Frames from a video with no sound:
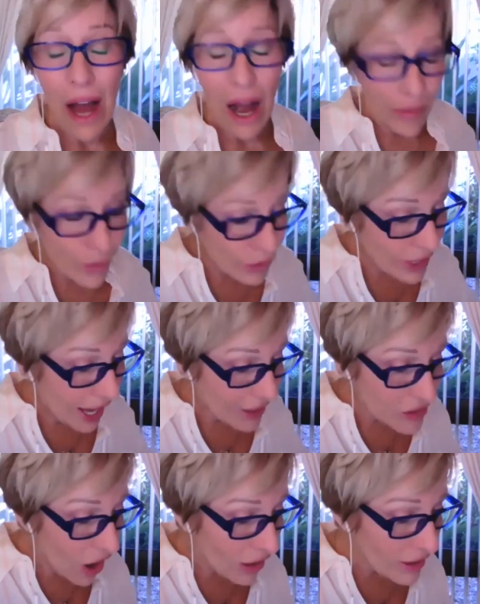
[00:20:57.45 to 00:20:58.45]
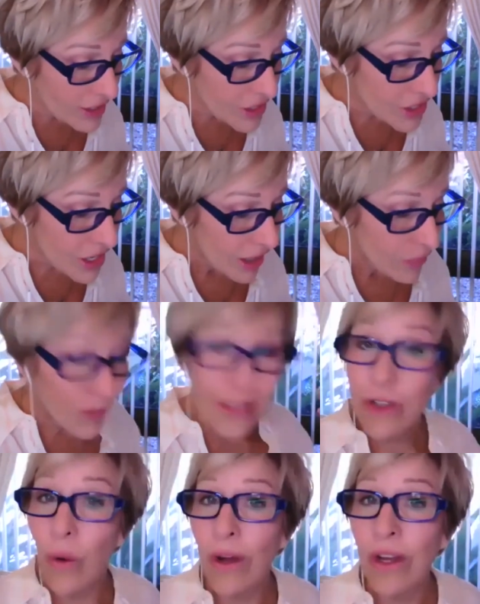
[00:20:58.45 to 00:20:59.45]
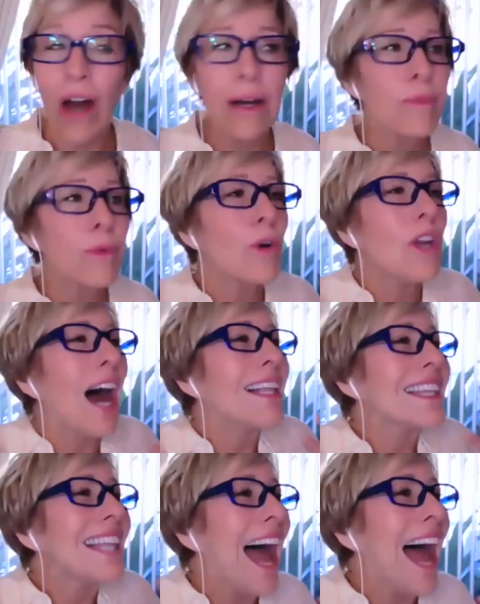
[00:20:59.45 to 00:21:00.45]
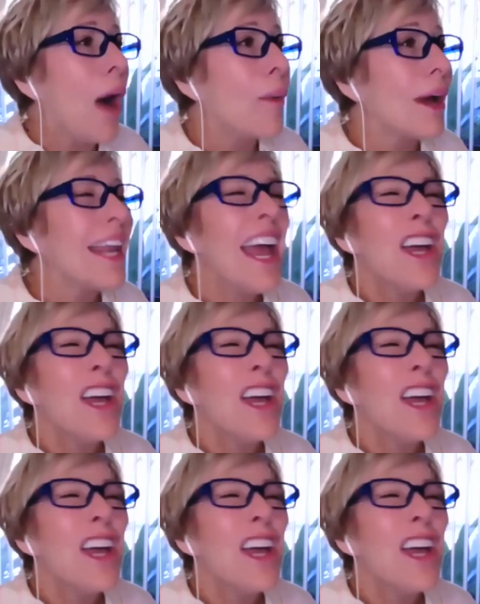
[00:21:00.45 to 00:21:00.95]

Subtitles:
I'm going to acknowledge what's going on. I'm going to allow it.